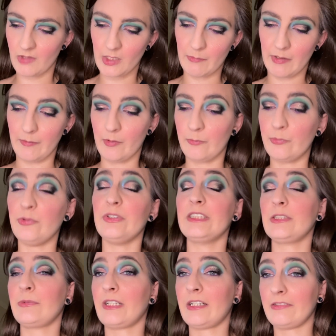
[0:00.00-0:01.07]
maybe I'll pull
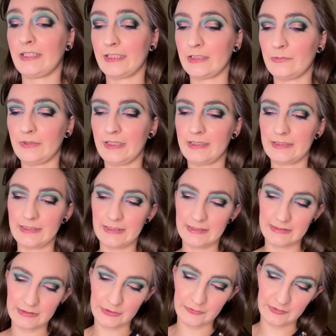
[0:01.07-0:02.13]
this one out next week because it
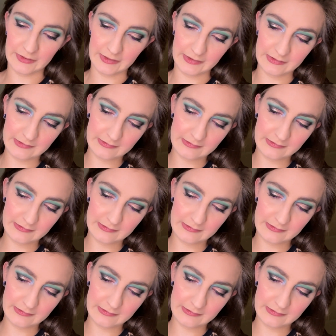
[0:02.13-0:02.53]
is a green.